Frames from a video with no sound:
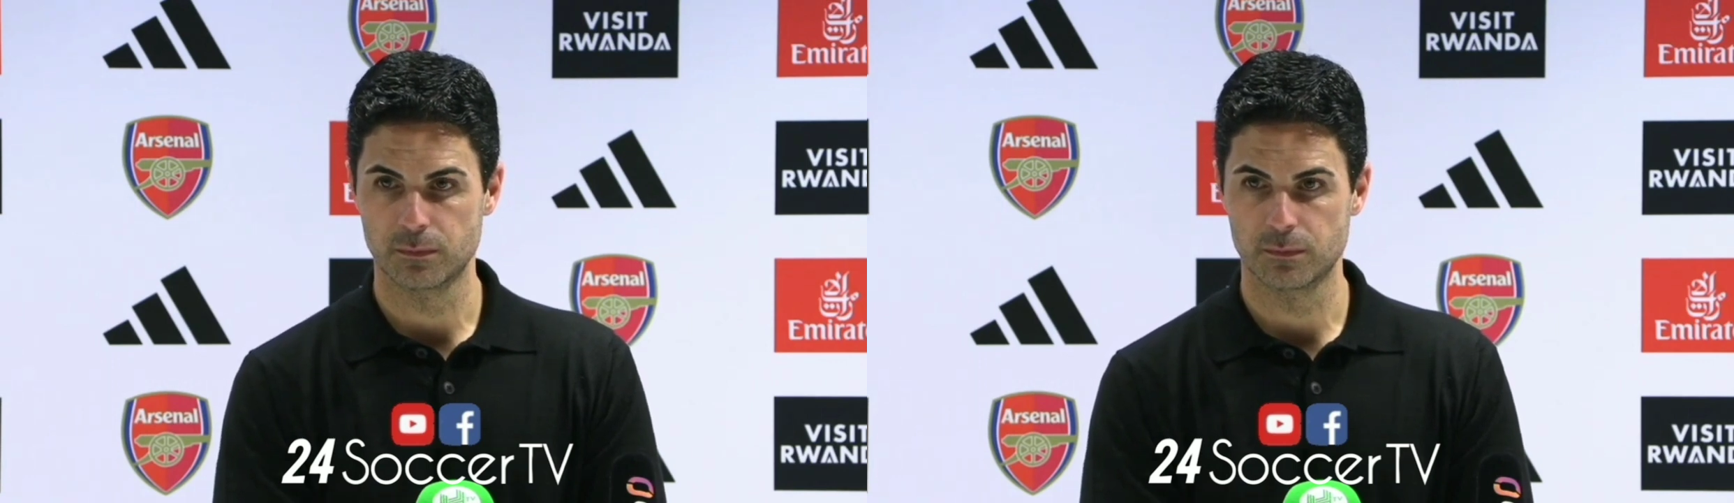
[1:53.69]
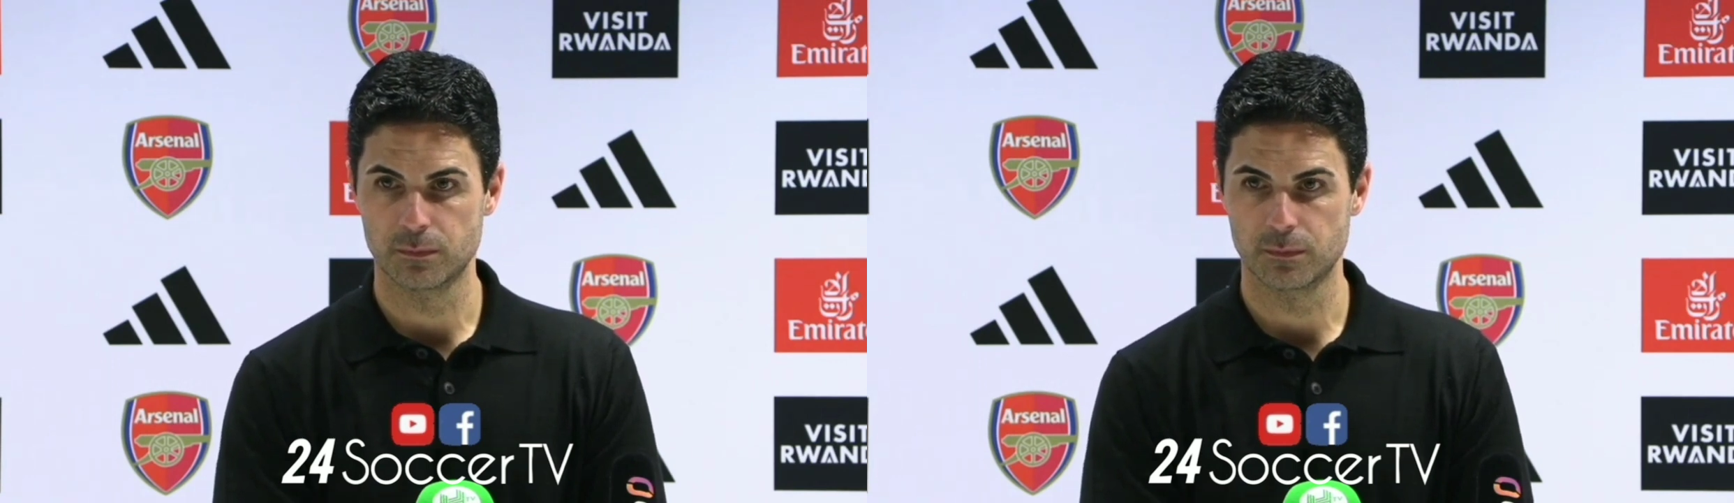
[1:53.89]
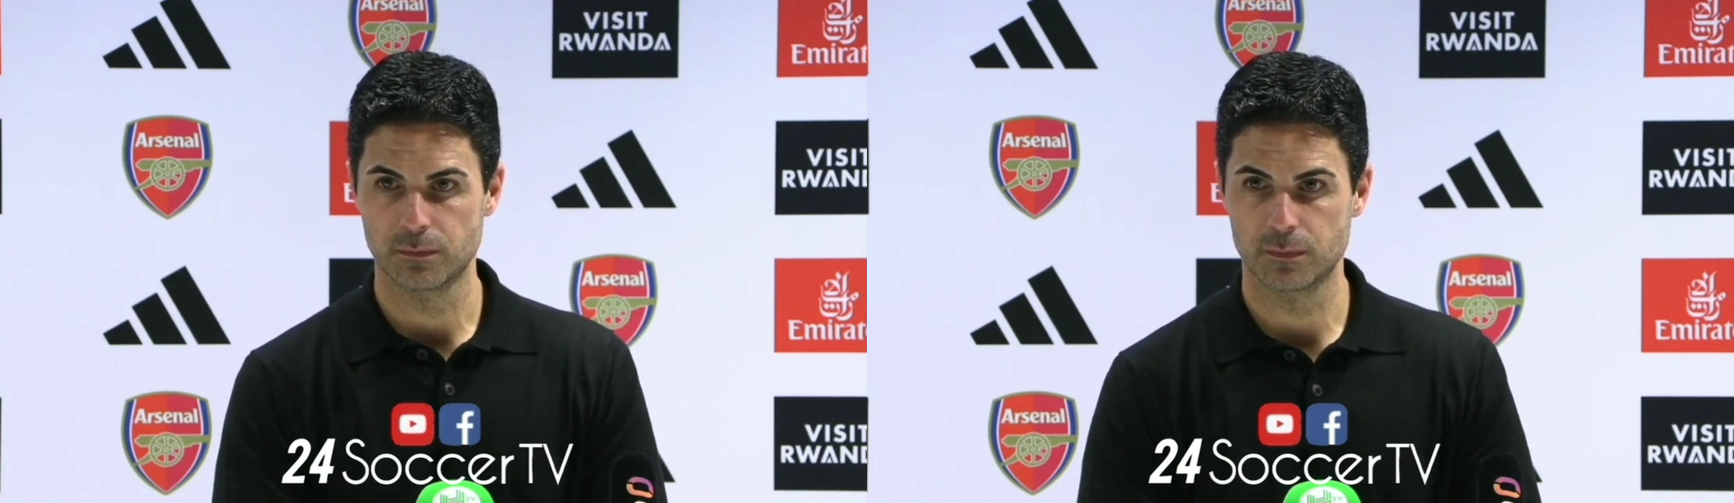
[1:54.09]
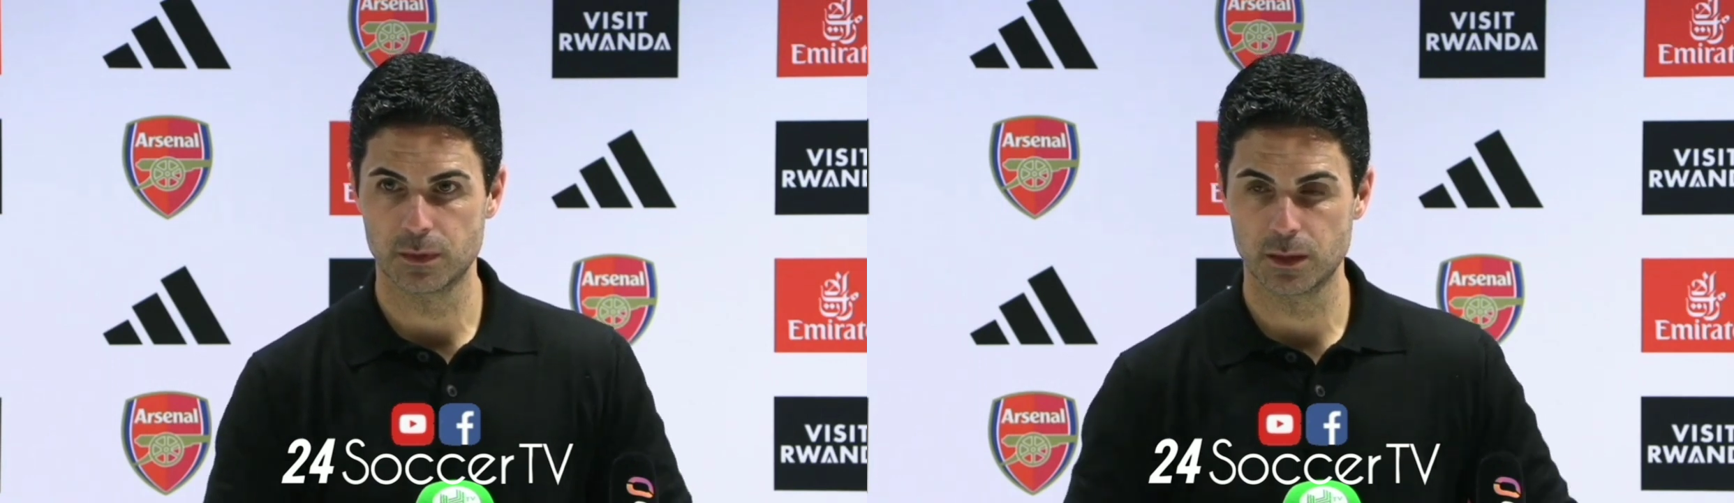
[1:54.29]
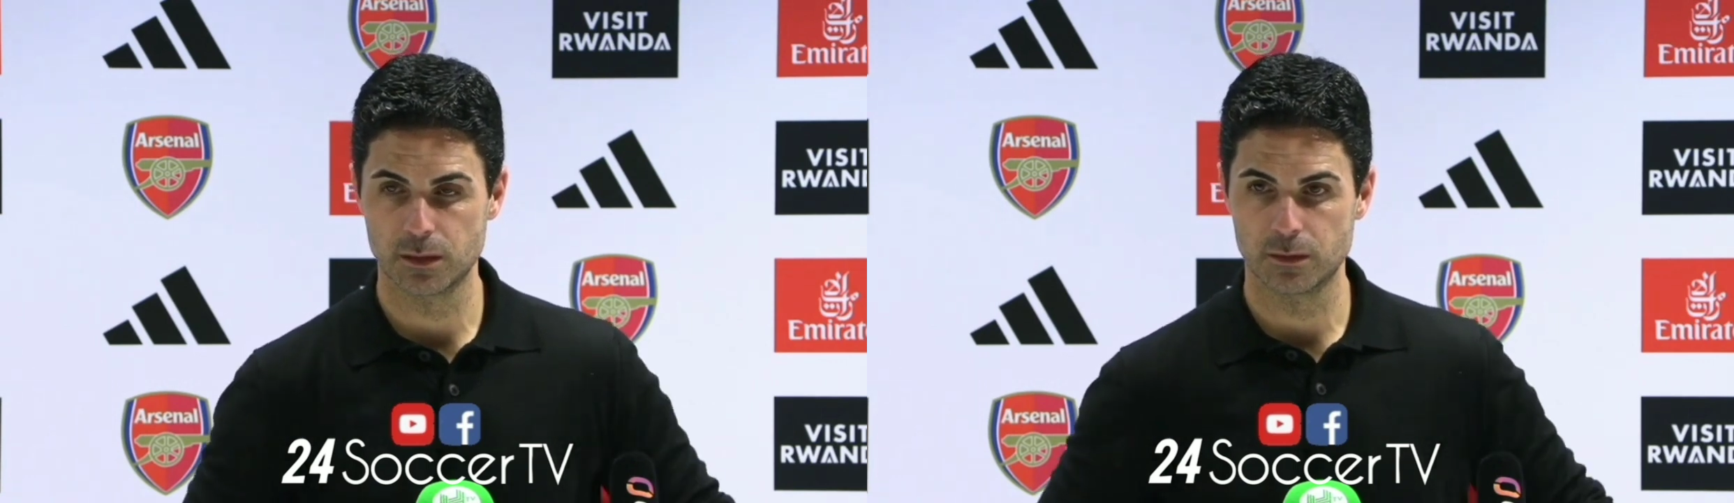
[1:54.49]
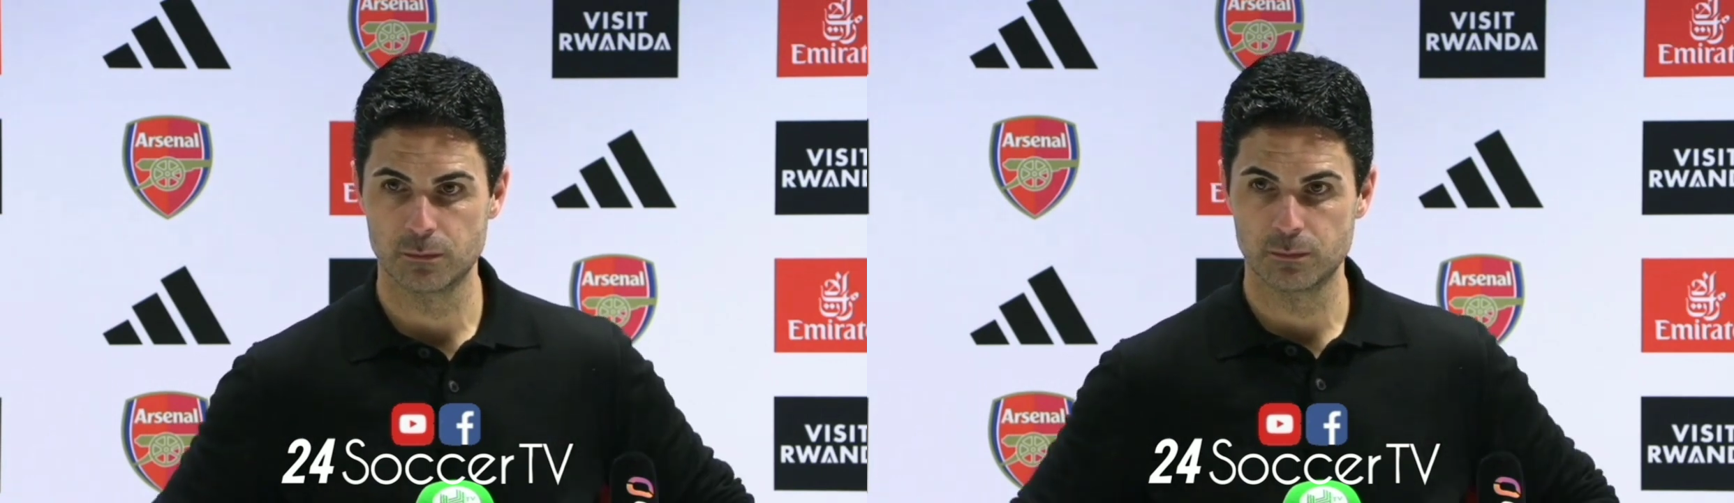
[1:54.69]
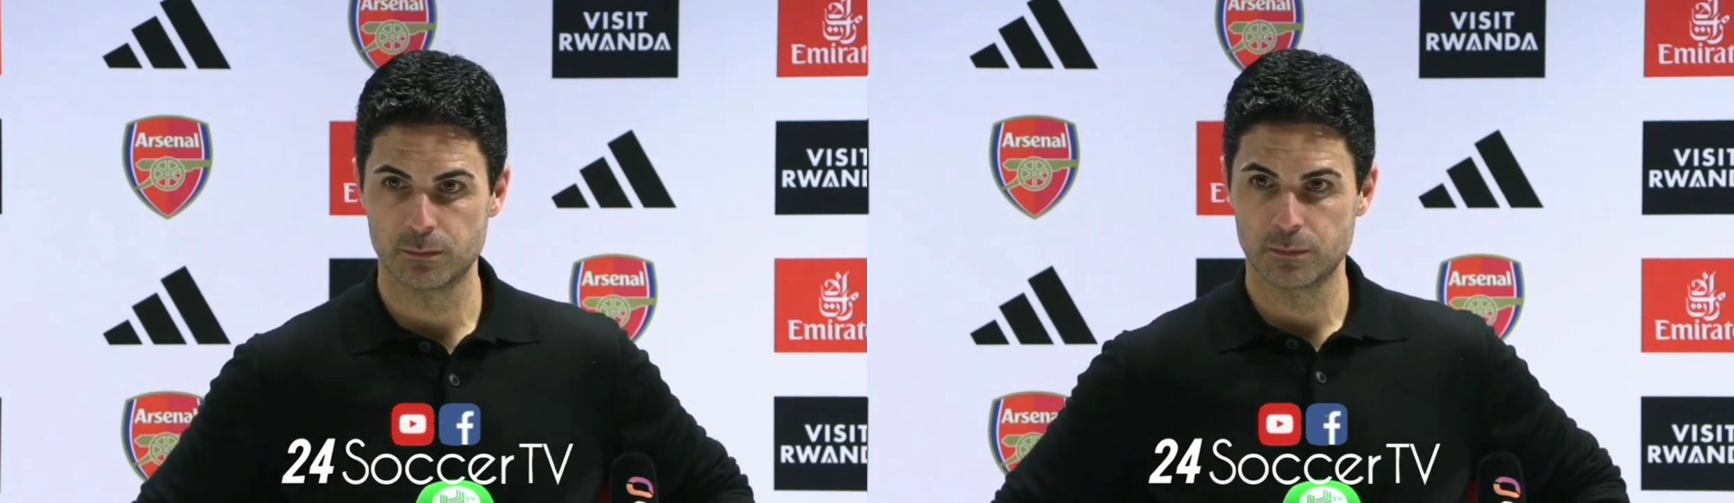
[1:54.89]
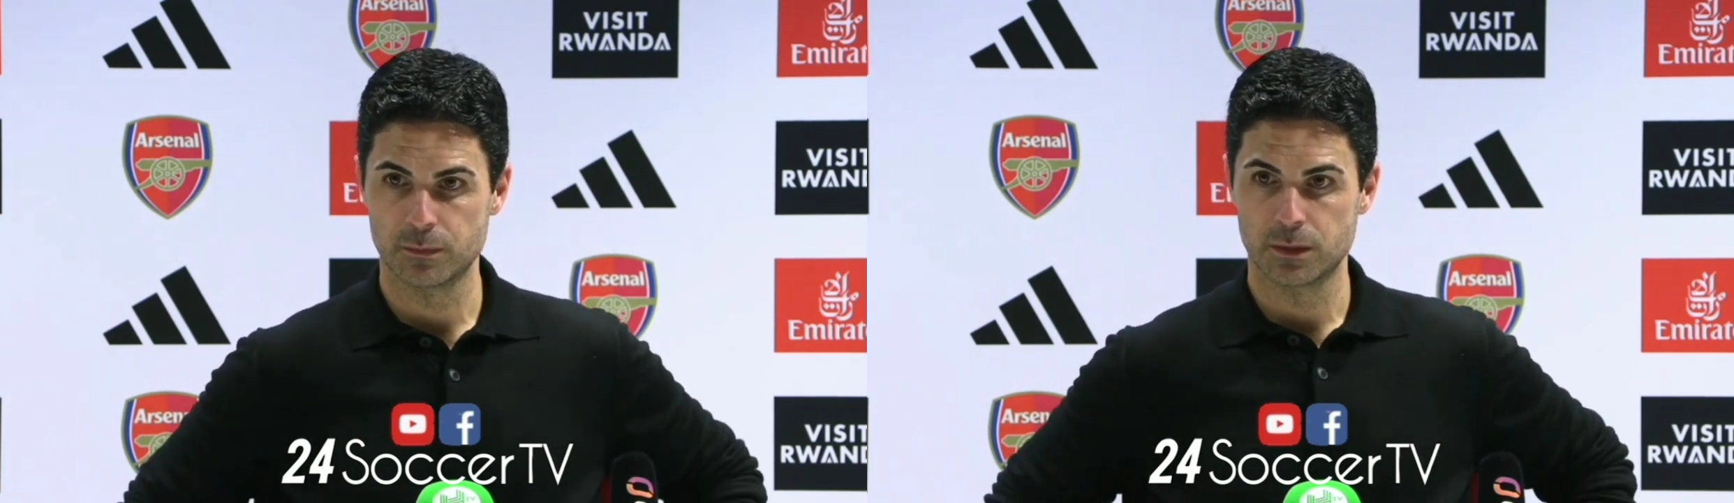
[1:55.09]
Is it the toughest in
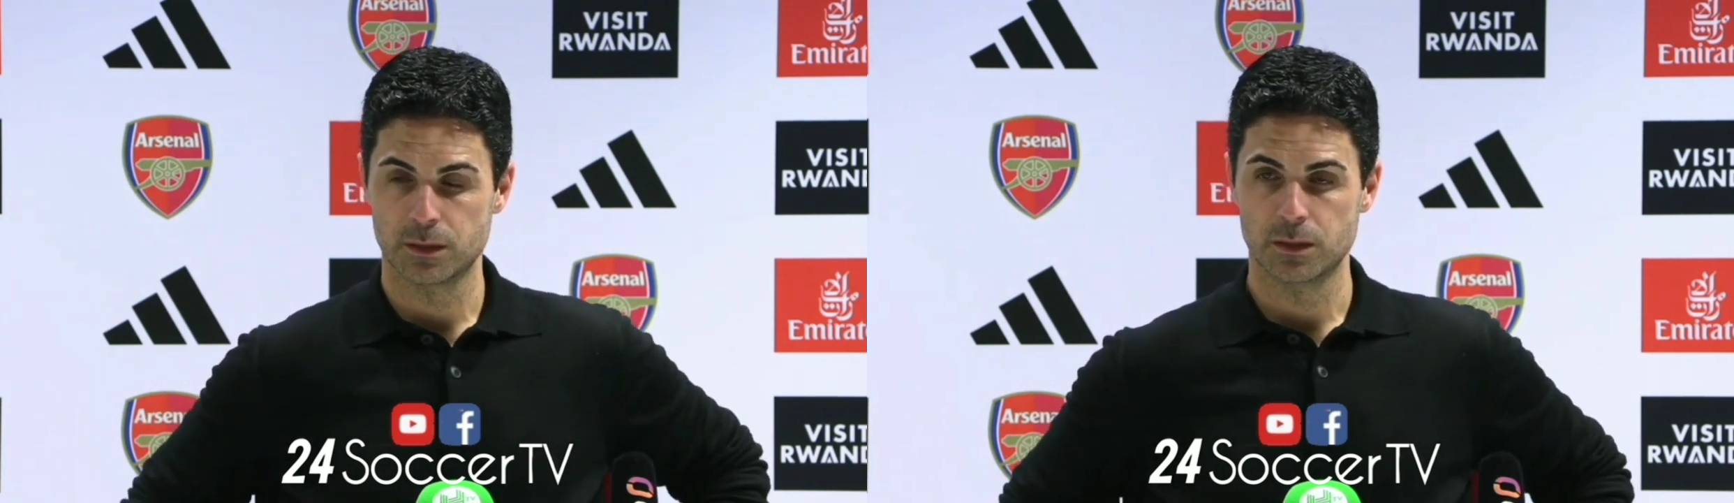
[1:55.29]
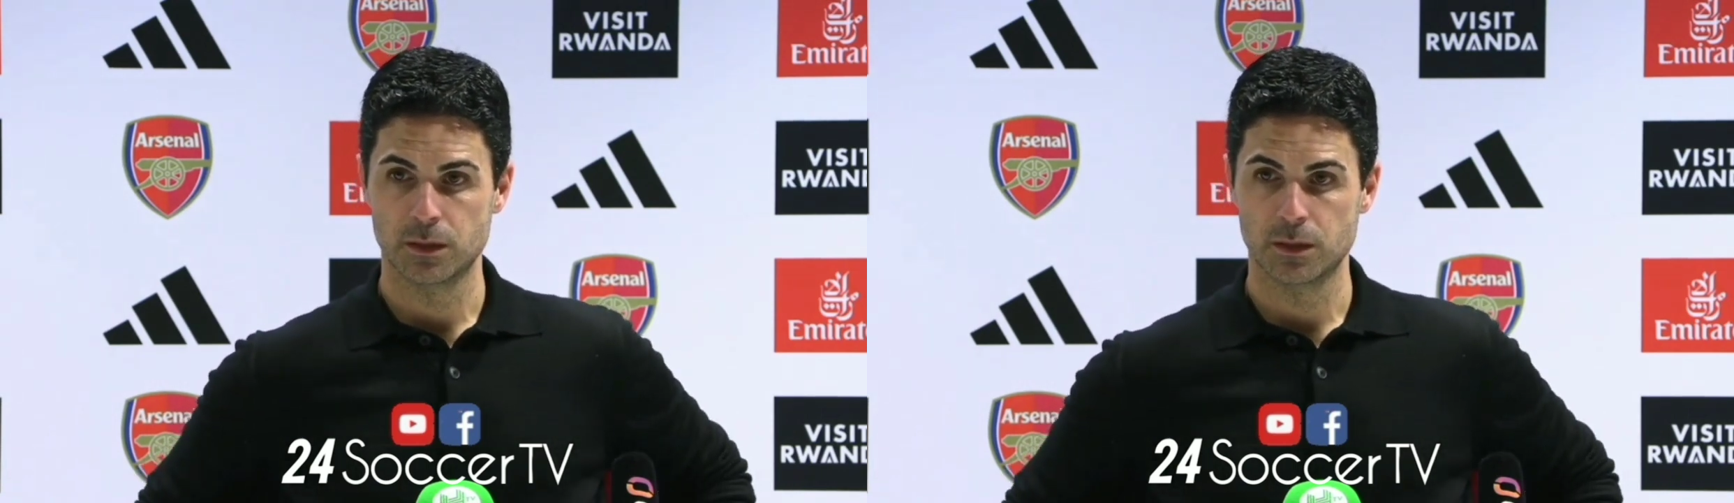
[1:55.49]
terms of all